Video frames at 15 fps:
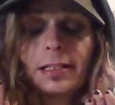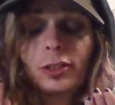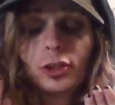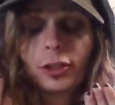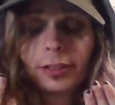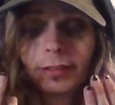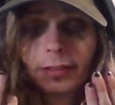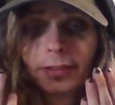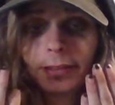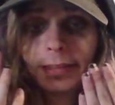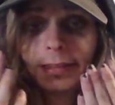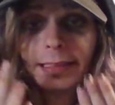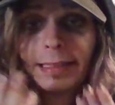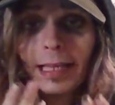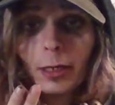just
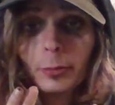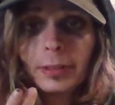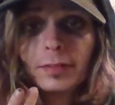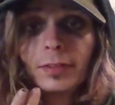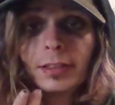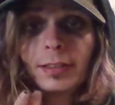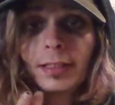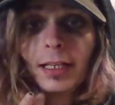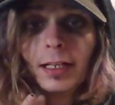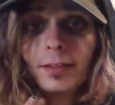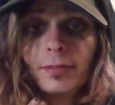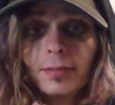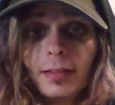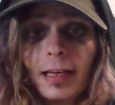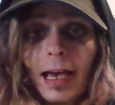dealt with
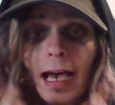stuff.